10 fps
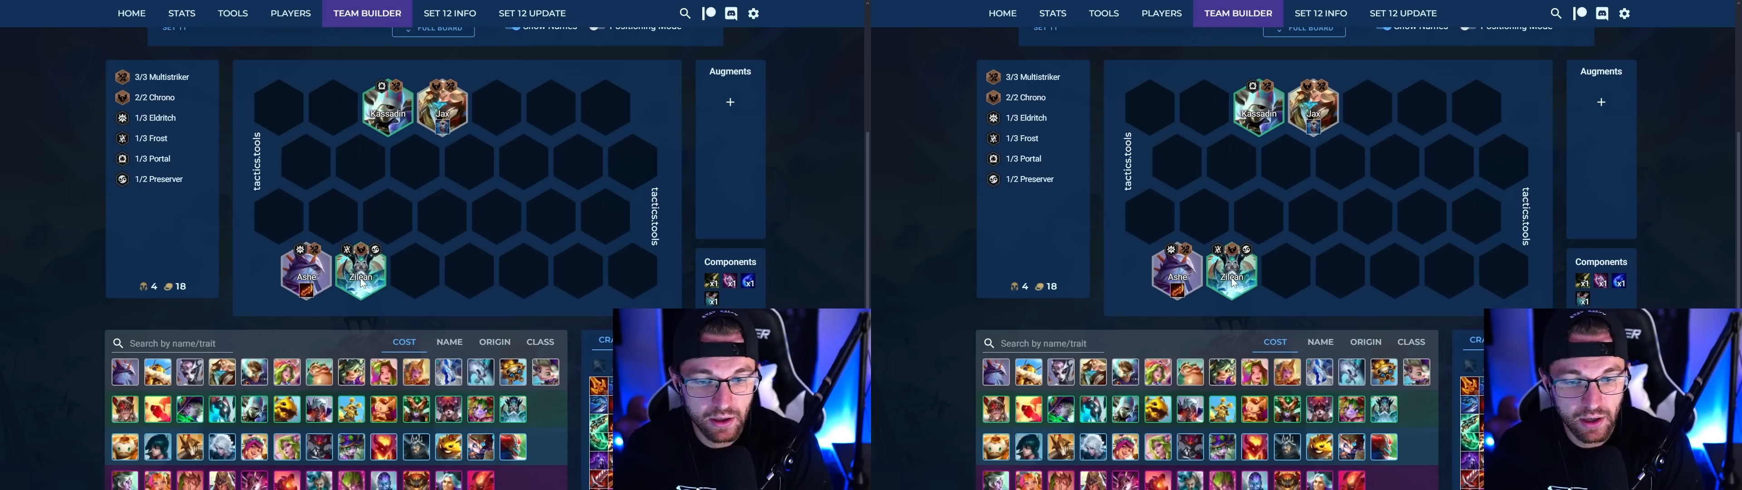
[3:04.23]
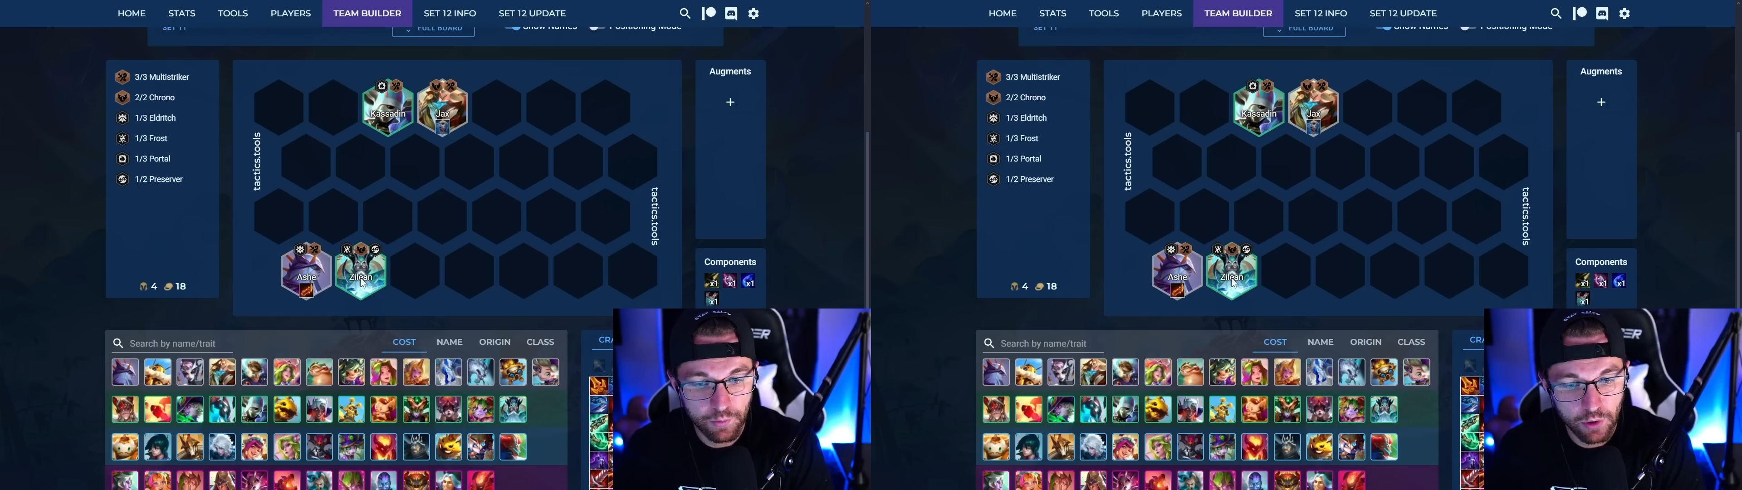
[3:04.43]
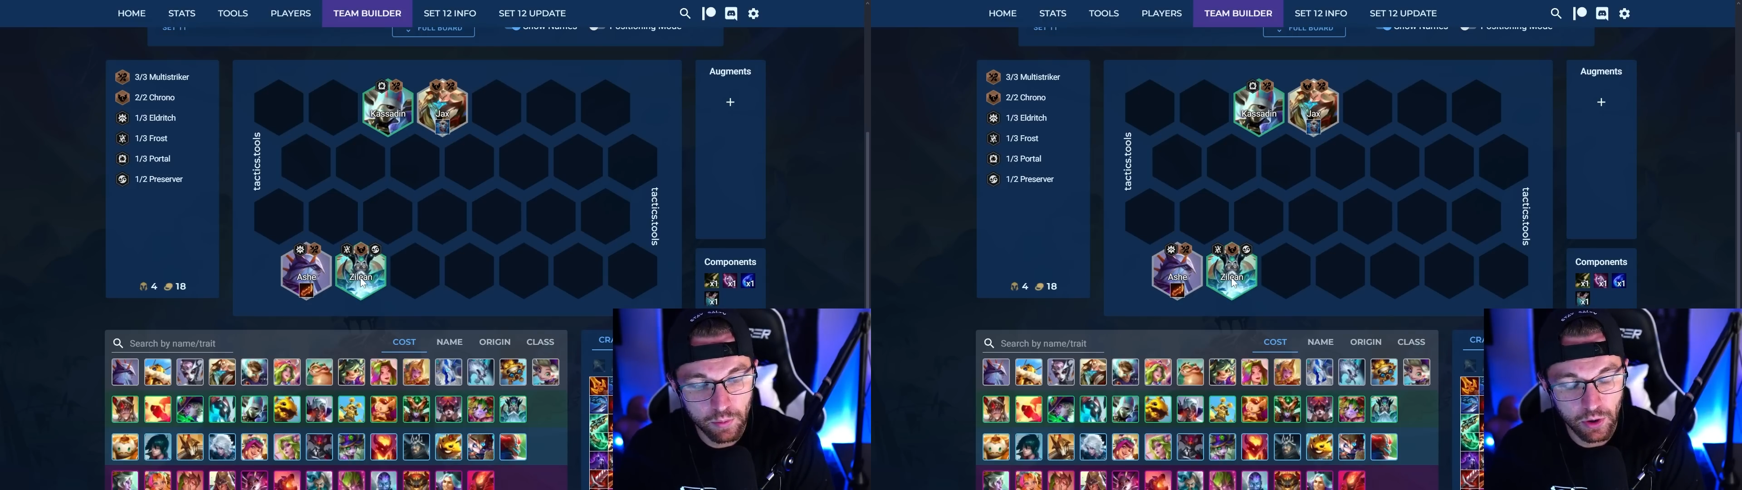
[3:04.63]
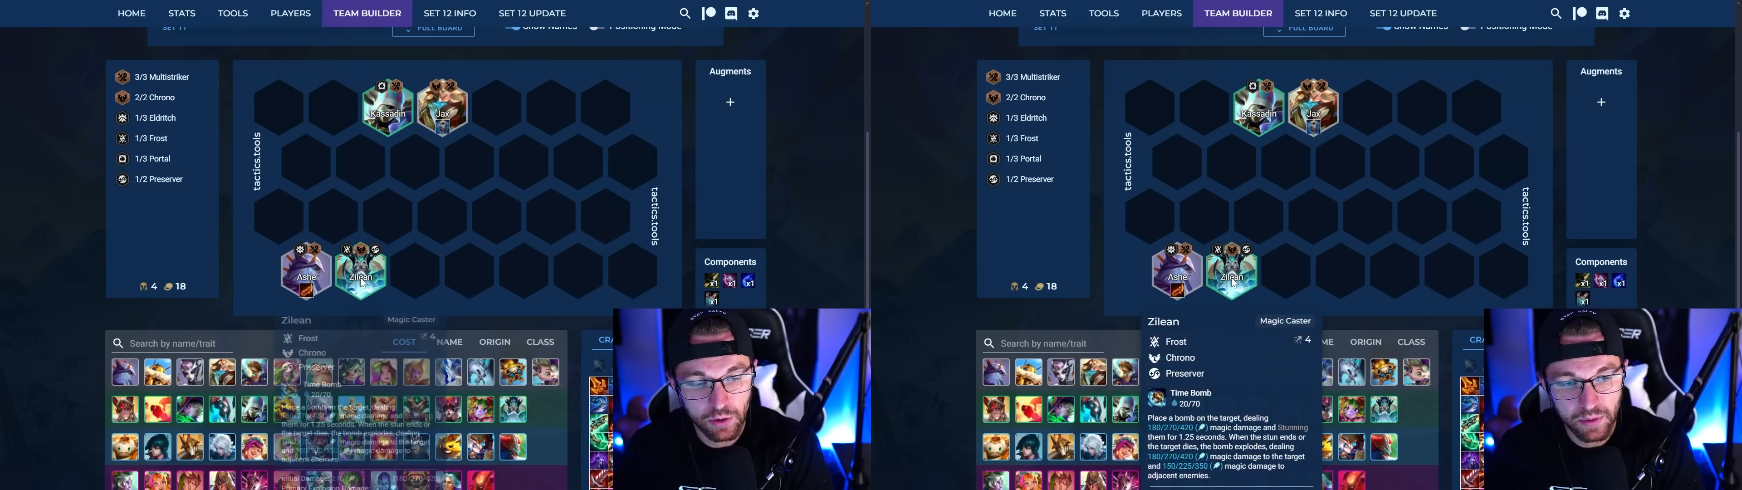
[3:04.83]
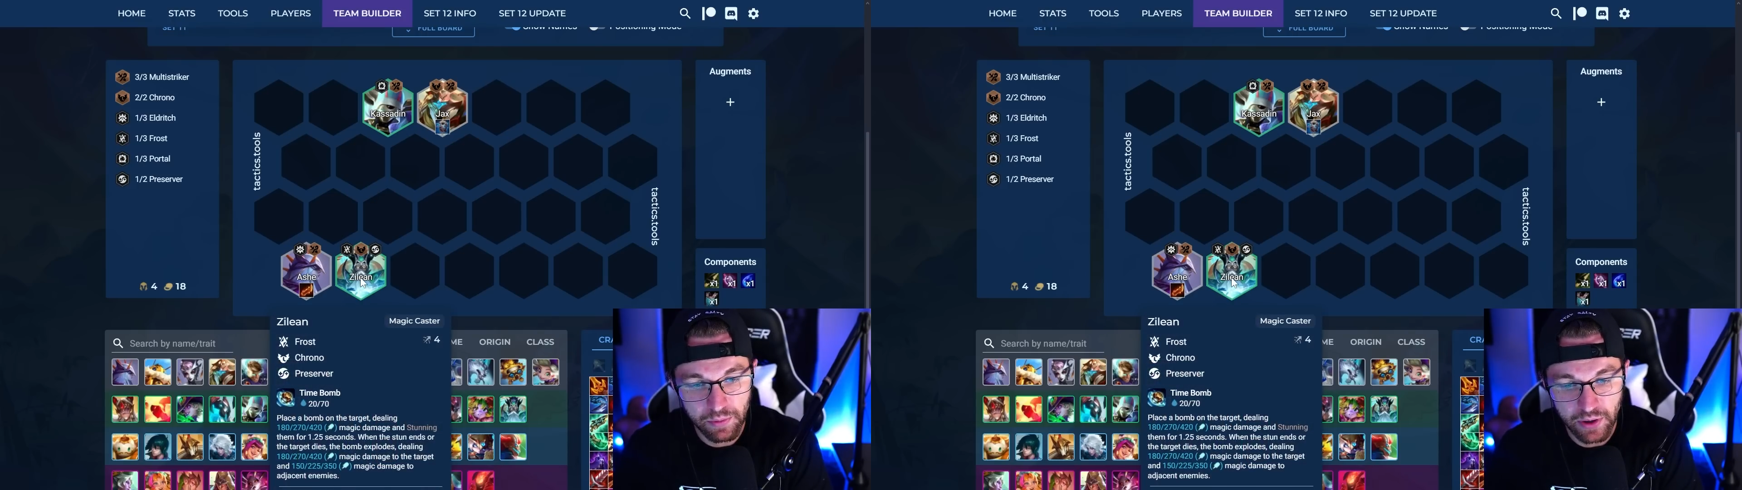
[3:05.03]
and we're going to
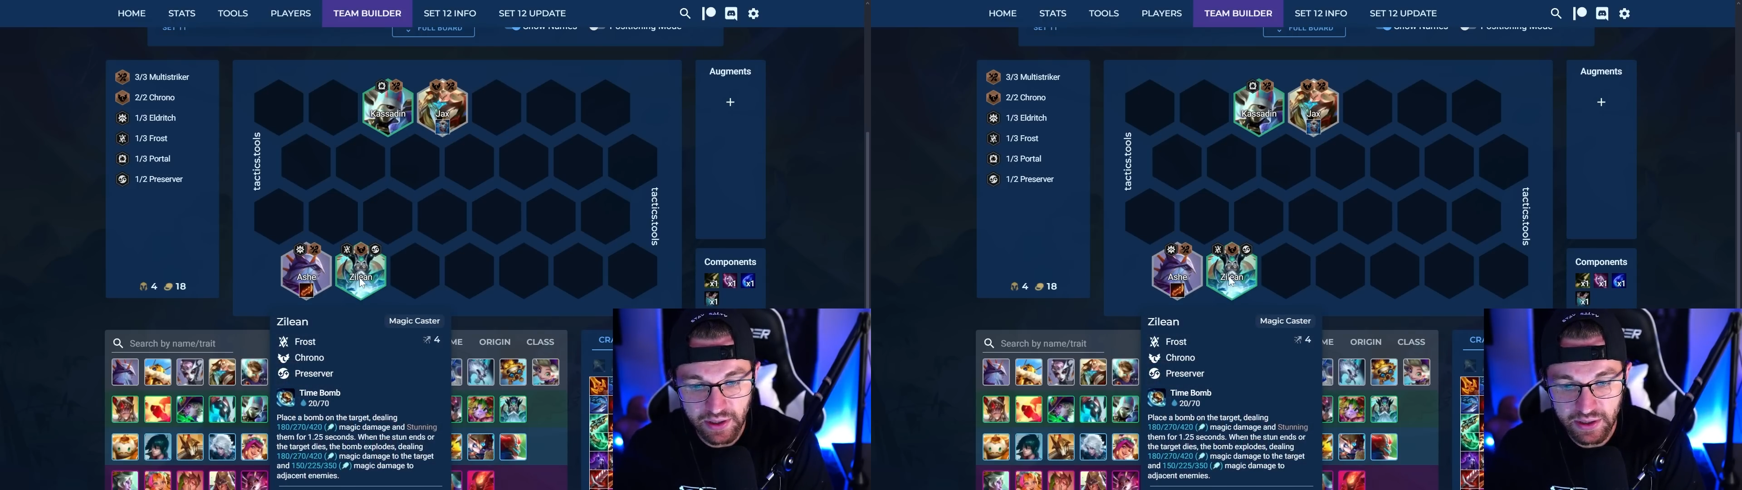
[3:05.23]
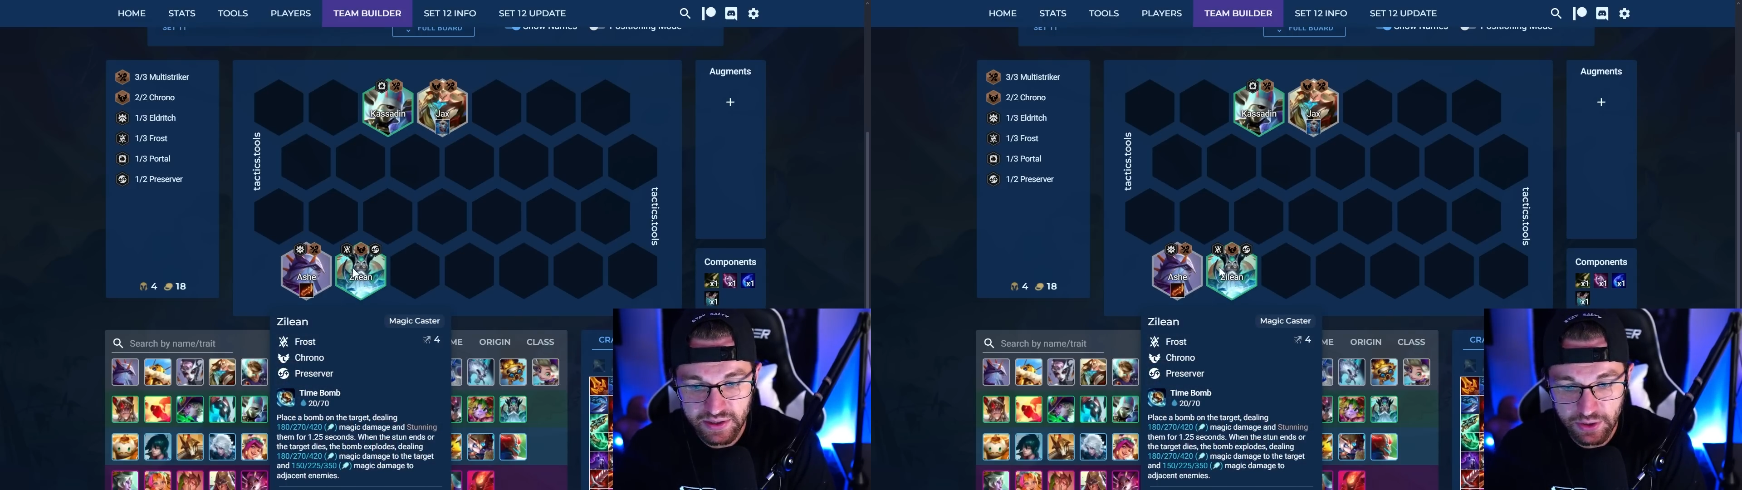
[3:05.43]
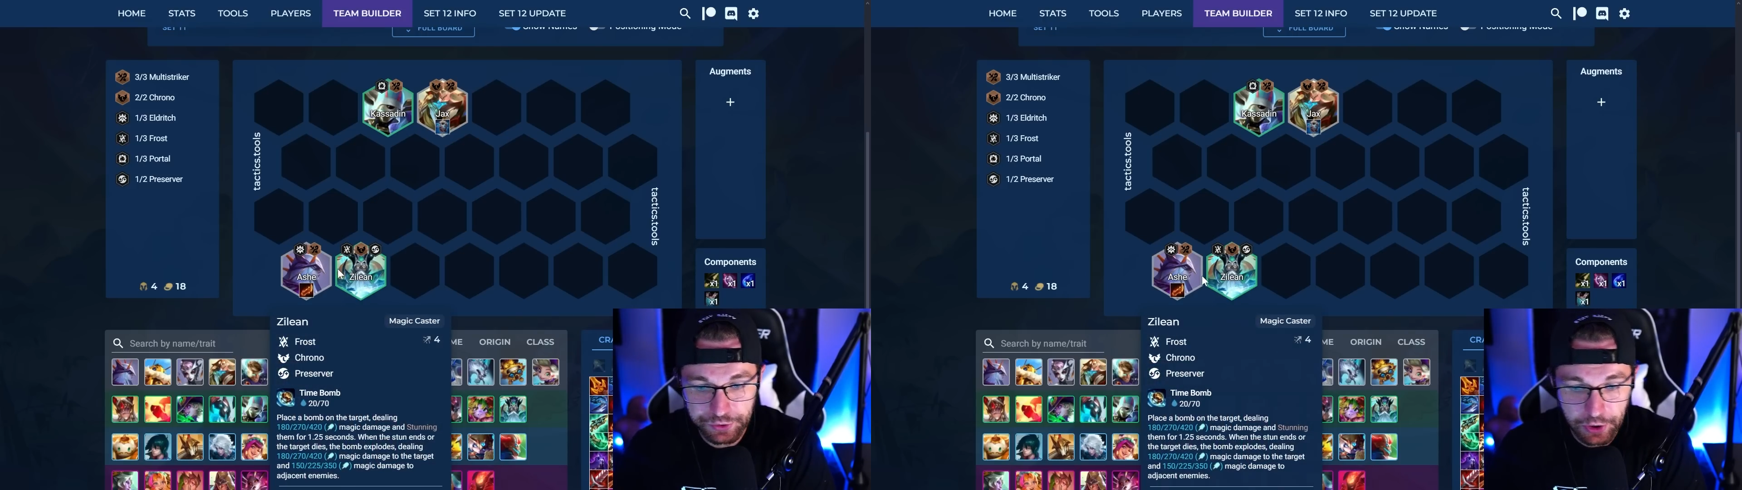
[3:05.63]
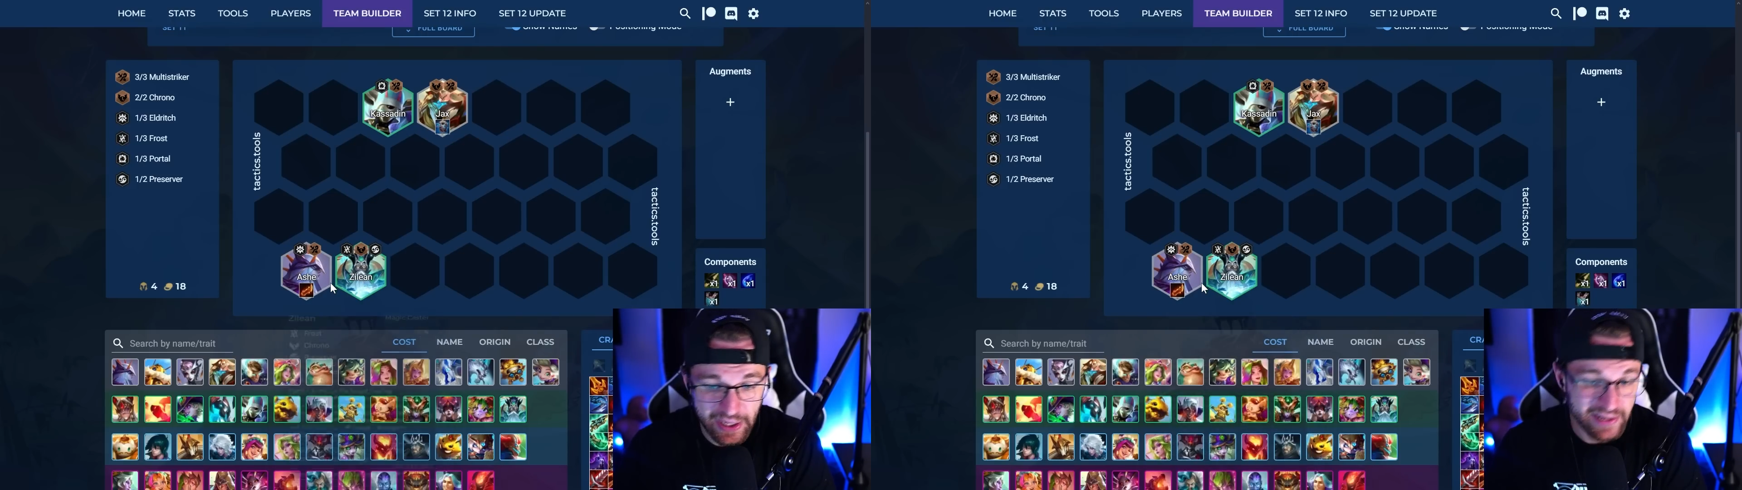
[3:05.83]
be playing Zildog.